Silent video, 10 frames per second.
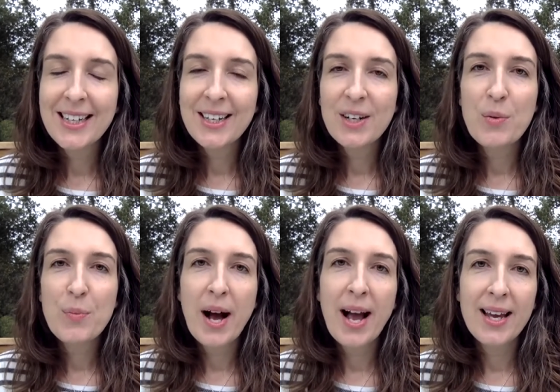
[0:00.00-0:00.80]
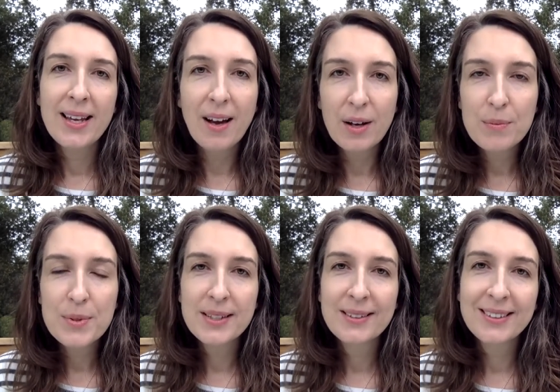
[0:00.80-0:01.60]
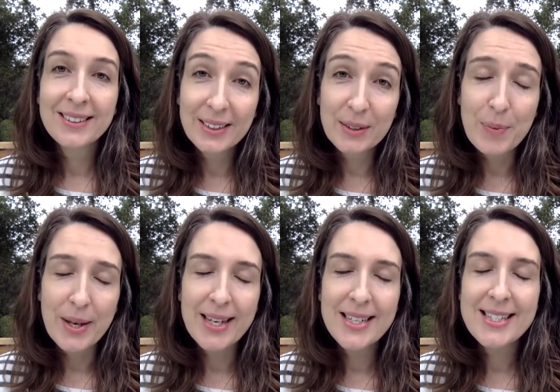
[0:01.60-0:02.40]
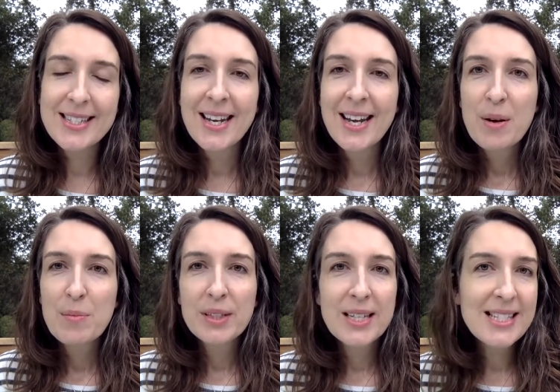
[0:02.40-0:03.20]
I hope I helped a little bit. Please